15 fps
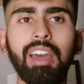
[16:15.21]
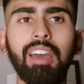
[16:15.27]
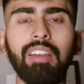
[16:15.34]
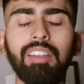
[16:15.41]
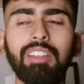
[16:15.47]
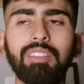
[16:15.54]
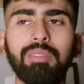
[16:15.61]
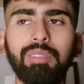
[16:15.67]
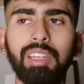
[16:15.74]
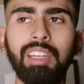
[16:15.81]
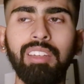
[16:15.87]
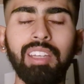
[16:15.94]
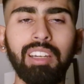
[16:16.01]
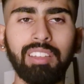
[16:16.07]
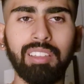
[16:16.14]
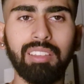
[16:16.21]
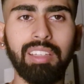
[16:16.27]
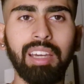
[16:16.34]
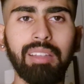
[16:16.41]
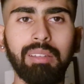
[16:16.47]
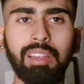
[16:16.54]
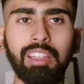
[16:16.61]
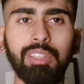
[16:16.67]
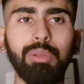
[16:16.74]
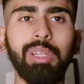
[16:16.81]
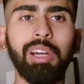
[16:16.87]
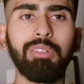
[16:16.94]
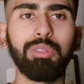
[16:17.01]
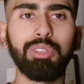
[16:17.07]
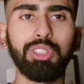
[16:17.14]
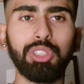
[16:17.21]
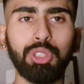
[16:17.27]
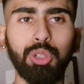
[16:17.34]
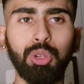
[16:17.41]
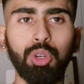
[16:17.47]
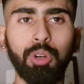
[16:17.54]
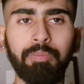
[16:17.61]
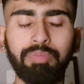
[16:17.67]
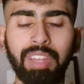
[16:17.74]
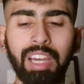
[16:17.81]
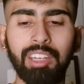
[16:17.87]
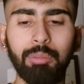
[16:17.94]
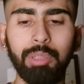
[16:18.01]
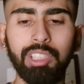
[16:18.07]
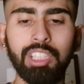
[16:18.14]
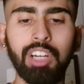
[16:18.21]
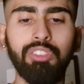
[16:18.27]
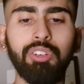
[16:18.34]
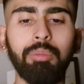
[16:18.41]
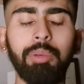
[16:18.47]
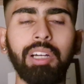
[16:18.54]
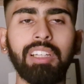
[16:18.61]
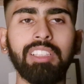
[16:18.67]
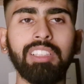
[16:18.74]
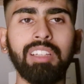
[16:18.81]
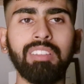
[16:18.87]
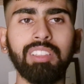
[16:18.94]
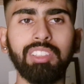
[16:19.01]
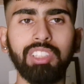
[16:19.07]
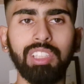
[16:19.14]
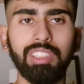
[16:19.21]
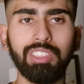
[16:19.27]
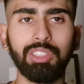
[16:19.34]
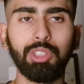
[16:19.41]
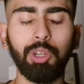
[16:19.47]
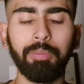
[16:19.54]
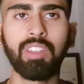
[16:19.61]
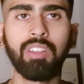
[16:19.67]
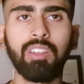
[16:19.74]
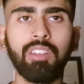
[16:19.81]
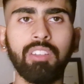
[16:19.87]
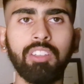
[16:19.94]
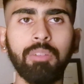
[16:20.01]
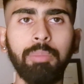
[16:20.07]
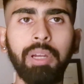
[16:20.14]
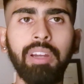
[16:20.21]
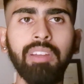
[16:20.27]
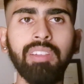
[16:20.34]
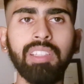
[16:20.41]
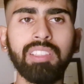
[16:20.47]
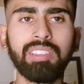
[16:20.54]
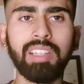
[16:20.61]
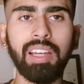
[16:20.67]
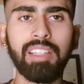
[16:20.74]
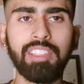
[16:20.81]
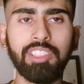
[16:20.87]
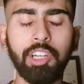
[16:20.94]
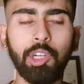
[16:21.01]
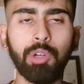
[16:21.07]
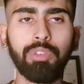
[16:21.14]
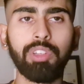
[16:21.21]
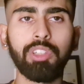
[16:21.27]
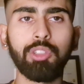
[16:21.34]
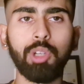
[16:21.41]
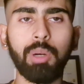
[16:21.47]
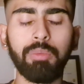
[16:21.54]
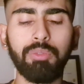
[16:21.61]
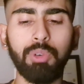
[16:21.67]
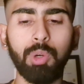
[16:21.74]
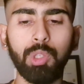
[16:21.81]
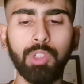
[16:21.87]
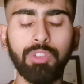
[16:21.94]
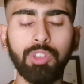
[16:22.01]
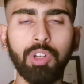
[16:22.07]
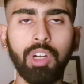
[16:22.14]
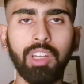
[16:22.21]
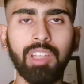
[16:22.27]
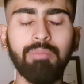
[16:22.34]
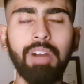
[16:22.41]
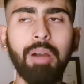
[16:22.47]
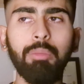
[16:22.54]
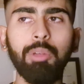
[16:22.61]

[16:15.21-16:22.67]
then India could get a 300 score and it'd be tough for Pakistan to chase. So comparing these sides, starting off with the top 4, you've got Imam